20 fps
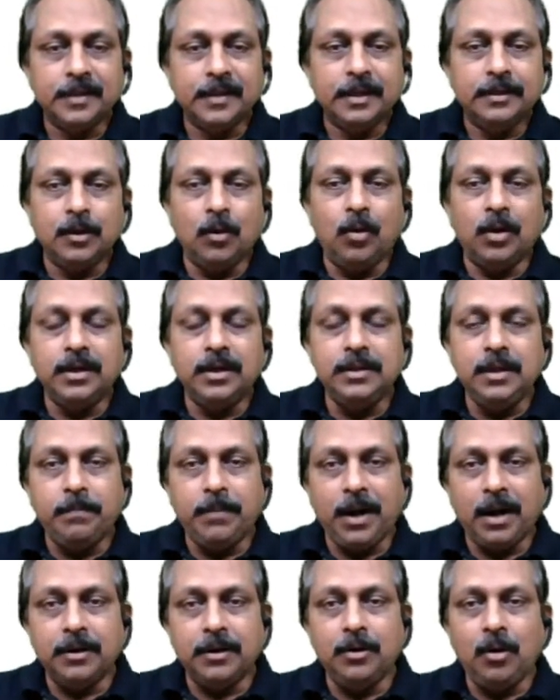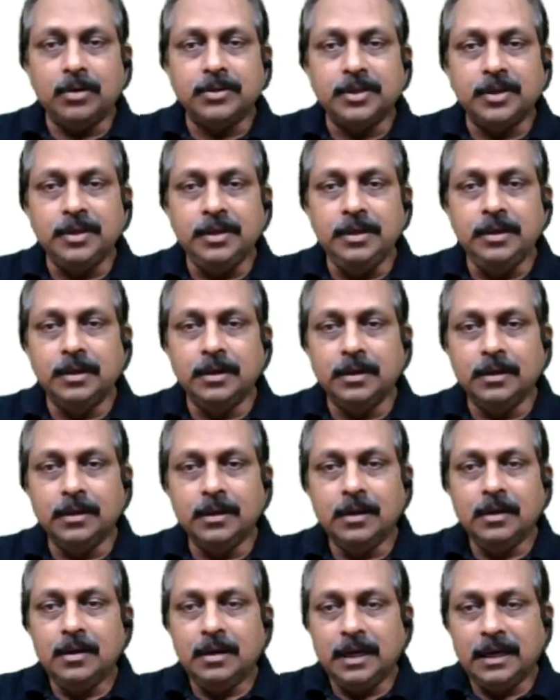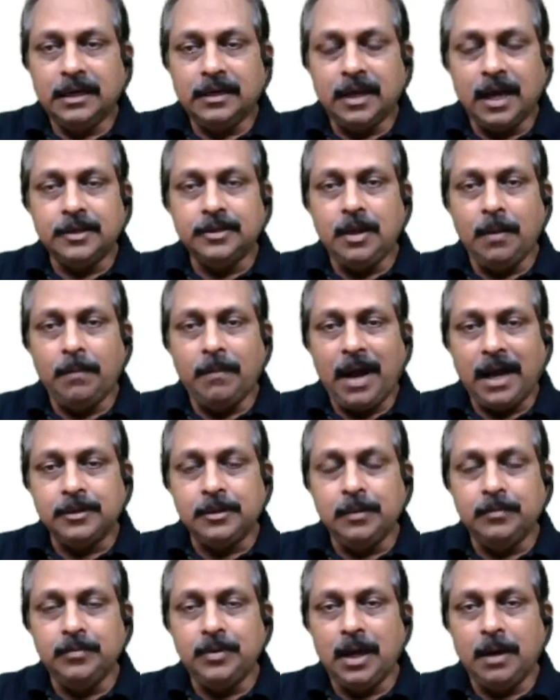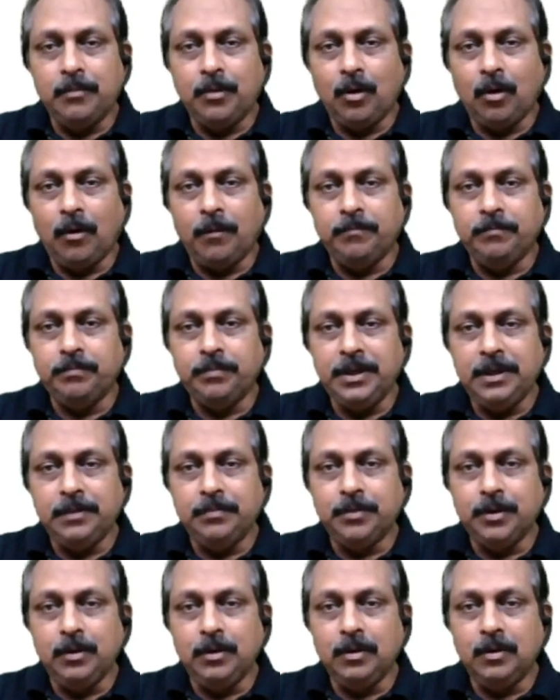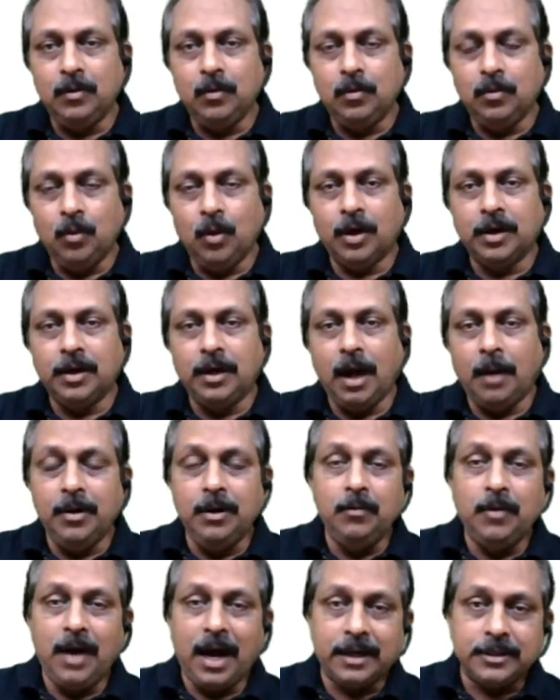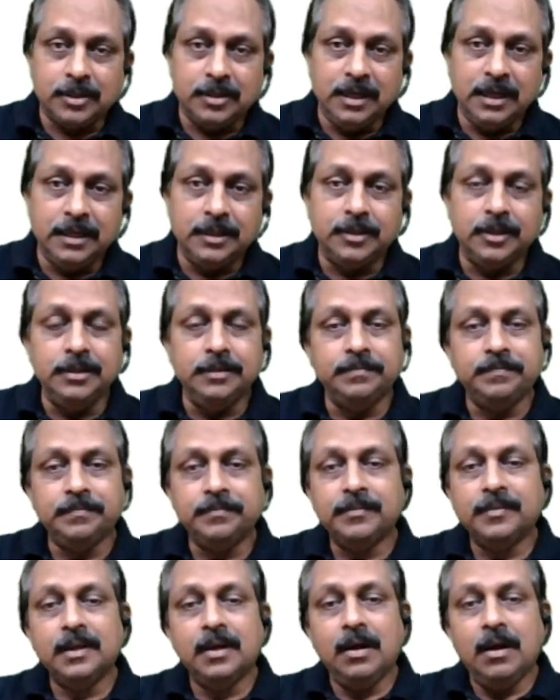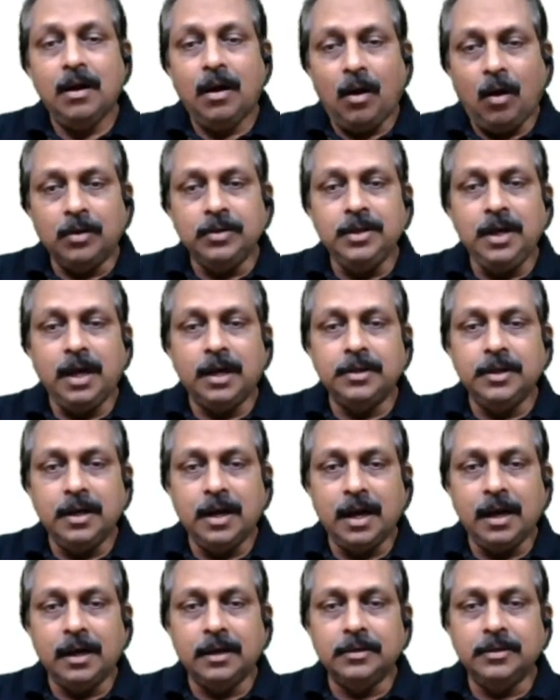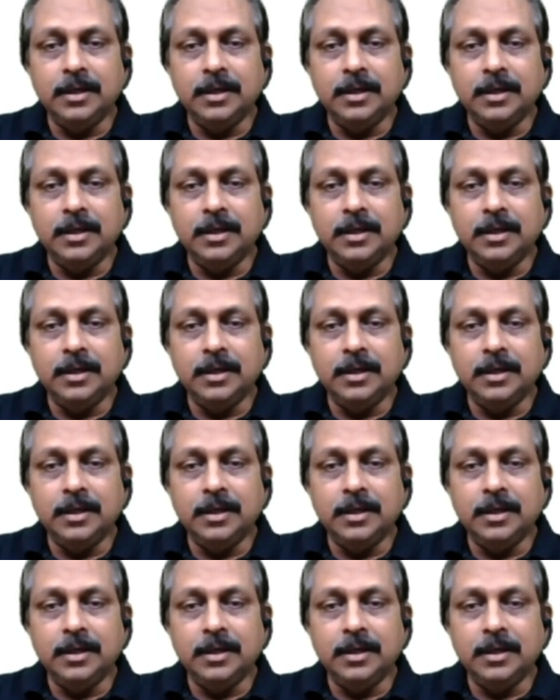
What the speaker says: So, what is the paradox here? It has a maximum number of people who are double vaccinated. On the other hand,